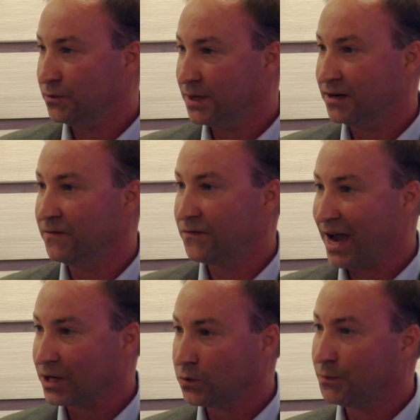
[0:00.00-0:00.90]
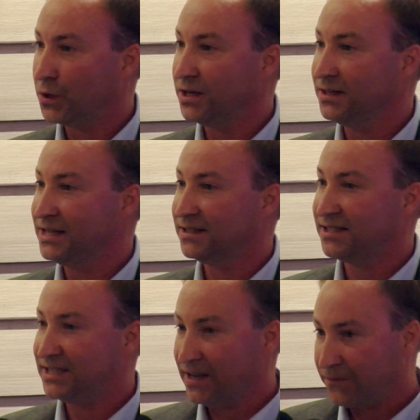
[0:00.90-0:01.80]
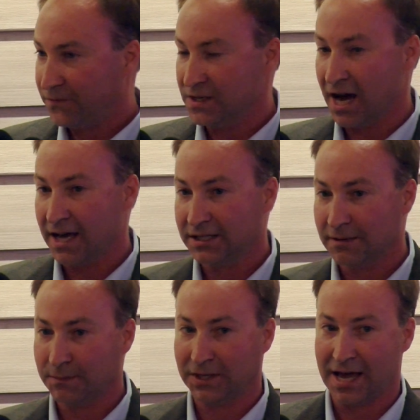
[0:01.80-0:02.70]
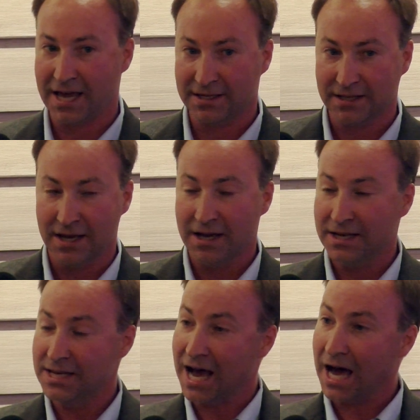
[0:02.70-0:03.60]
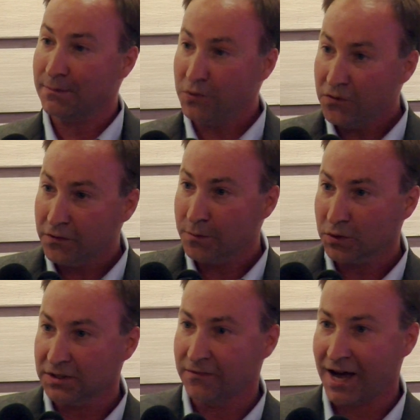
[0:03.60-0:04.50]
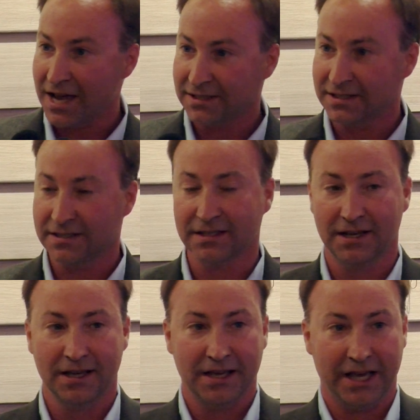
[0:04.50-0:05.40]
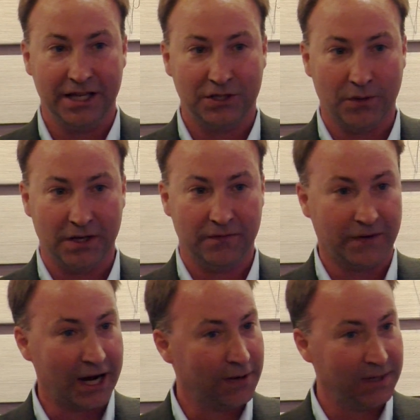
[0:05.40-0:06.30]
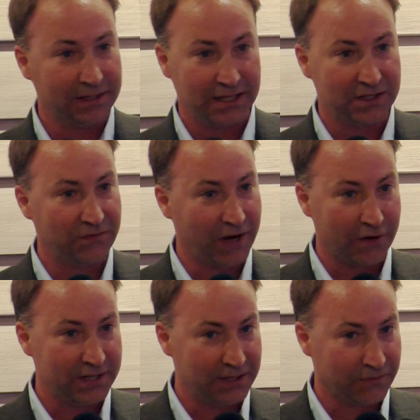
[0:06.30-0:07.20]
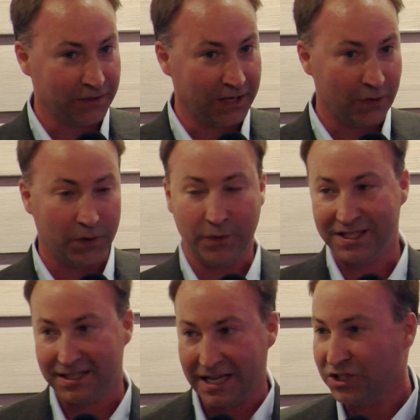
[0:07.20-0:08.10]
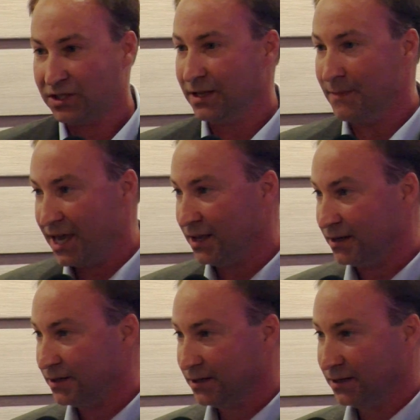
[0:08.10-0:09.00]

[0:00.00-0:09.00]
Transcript: you, but in fact we're putting these stiff, non-compliant, non-movable devices into an environment that is very different. And when we stitched them in